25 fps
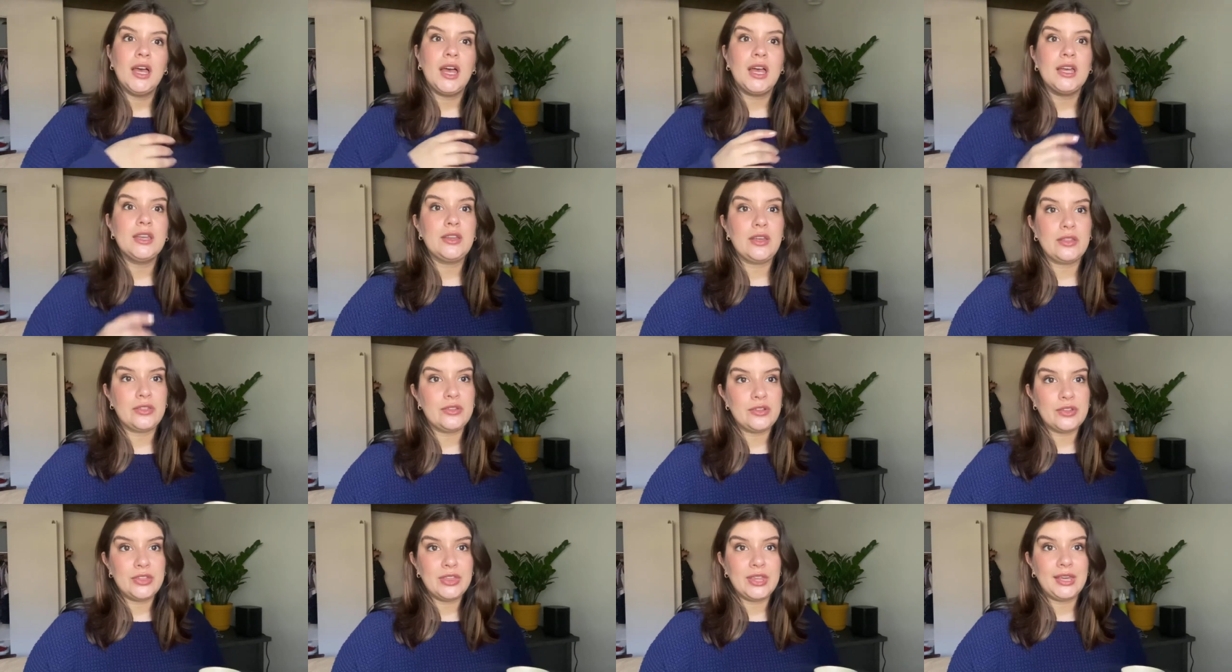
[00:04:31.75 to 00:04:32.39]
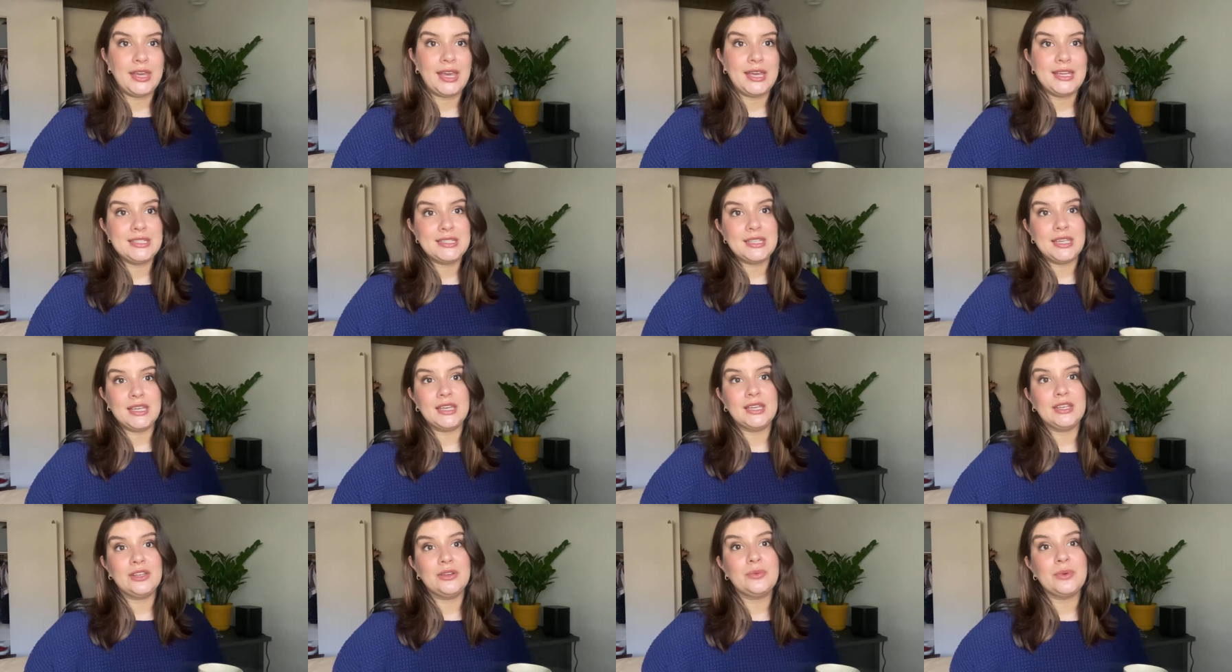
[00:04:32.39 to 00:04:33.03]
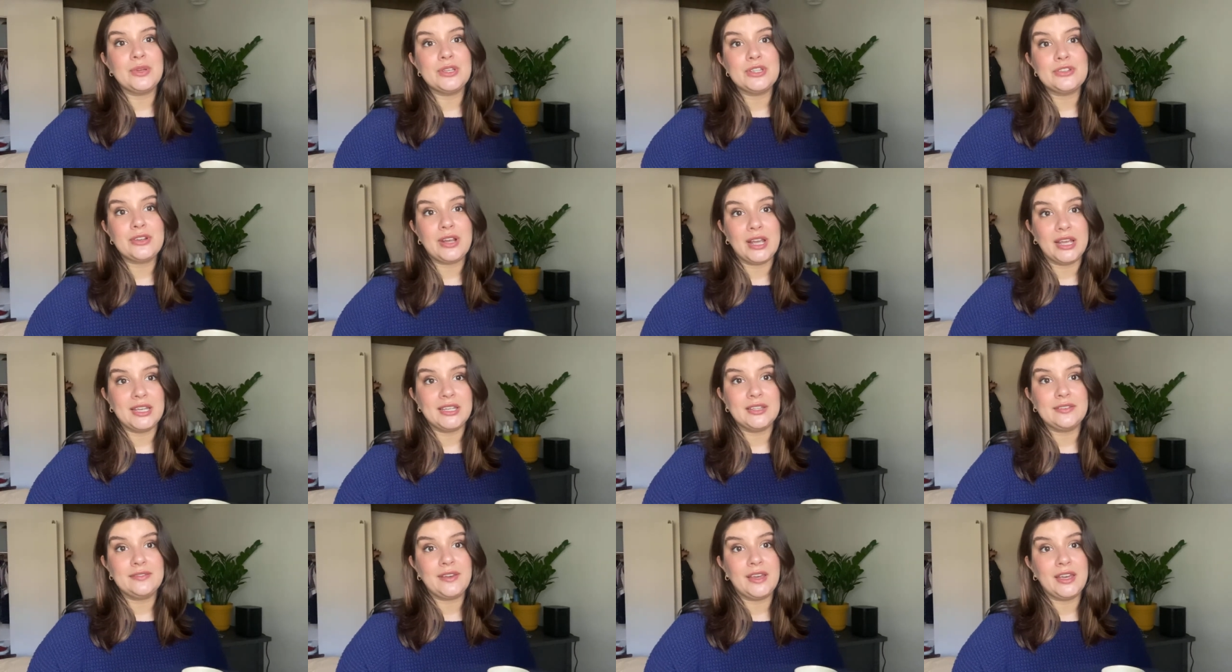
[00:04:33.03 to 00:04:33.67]
Another thing I did when
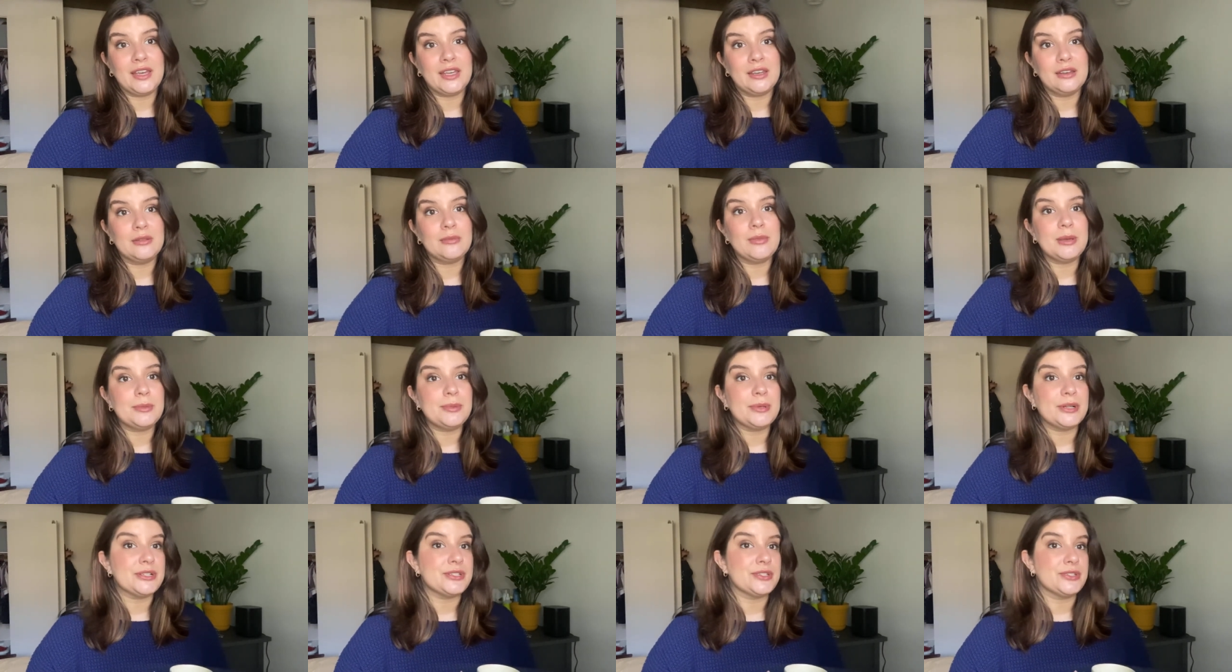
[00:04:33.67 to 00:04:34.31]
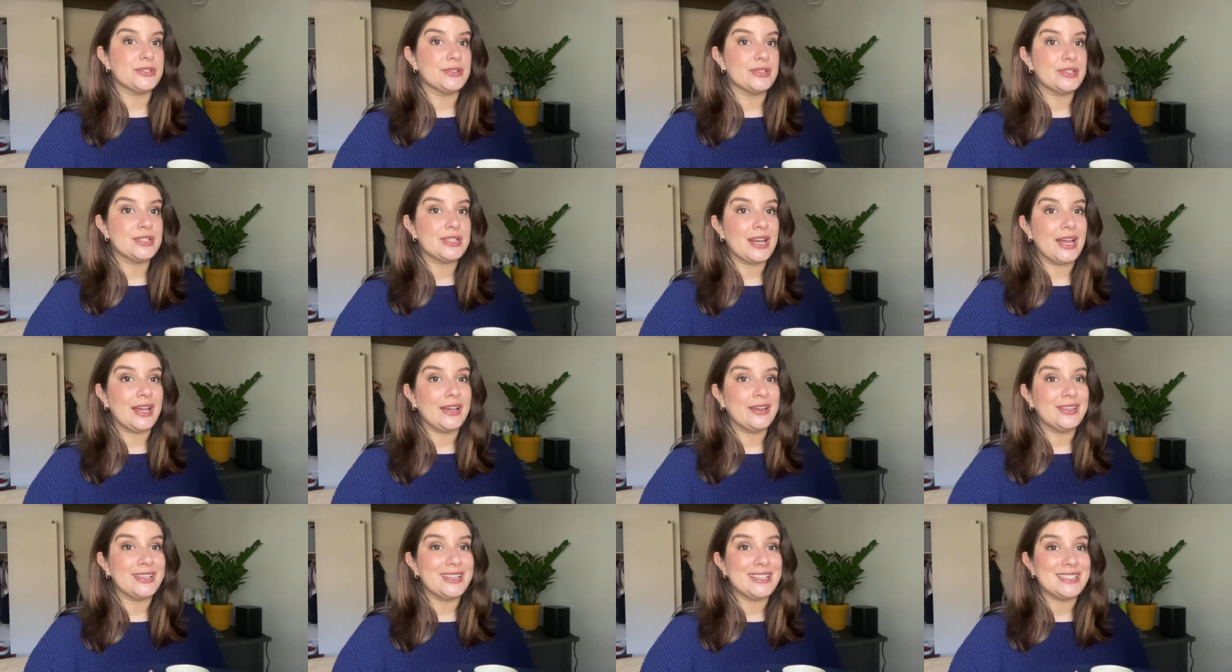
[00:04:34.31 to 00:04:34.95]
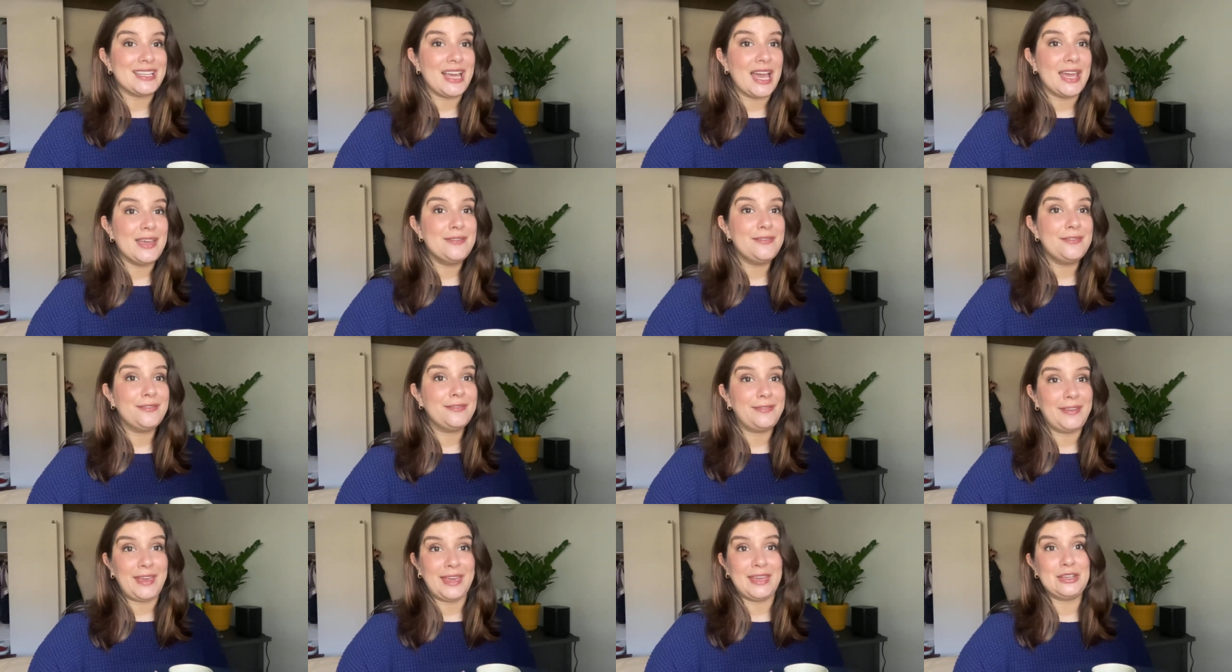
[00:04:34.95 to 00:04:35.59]
trying to find my personal style is I
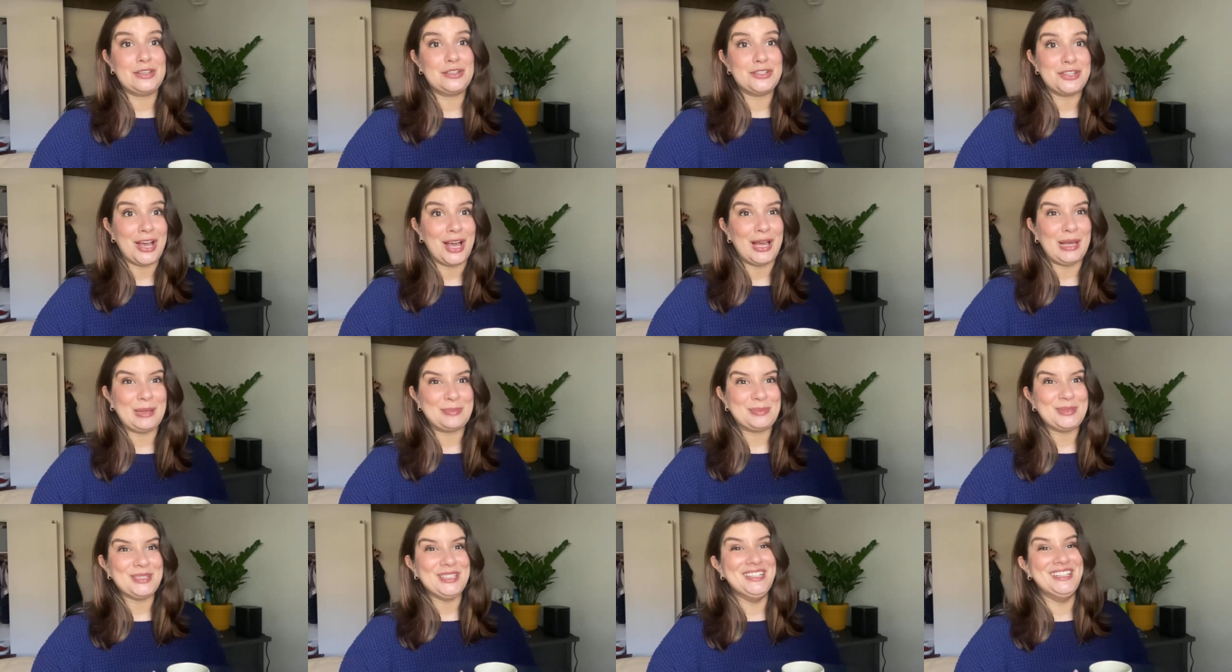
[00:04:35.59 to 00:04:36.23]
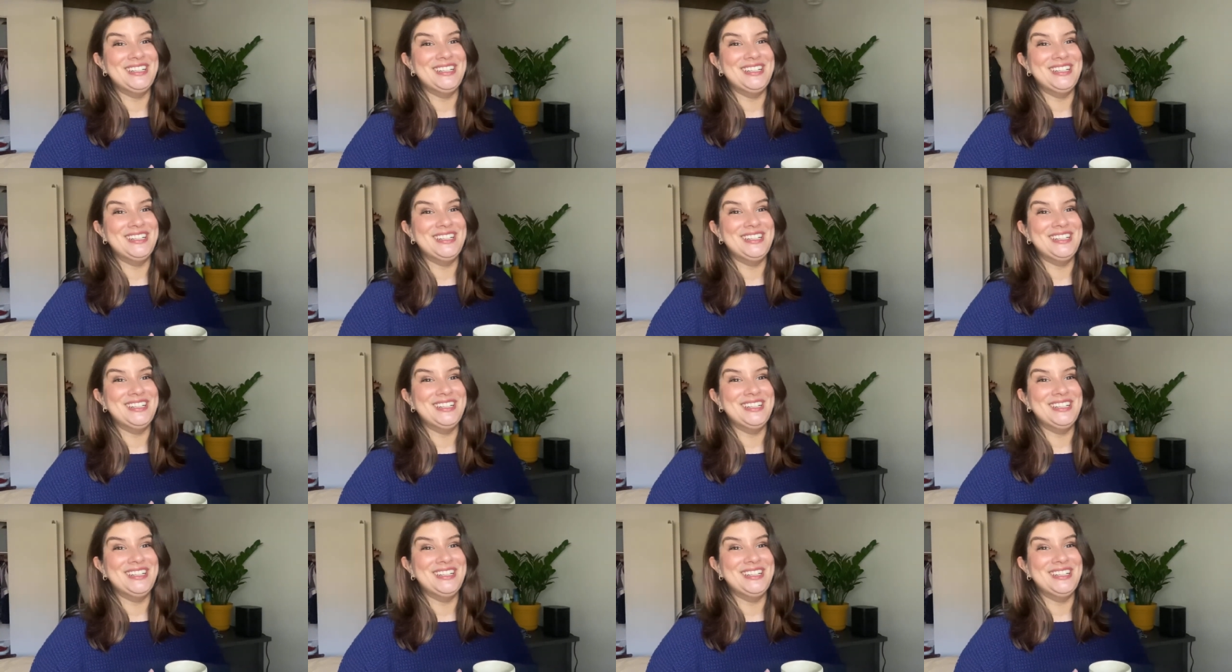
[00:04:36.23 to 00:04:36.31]
fake shopped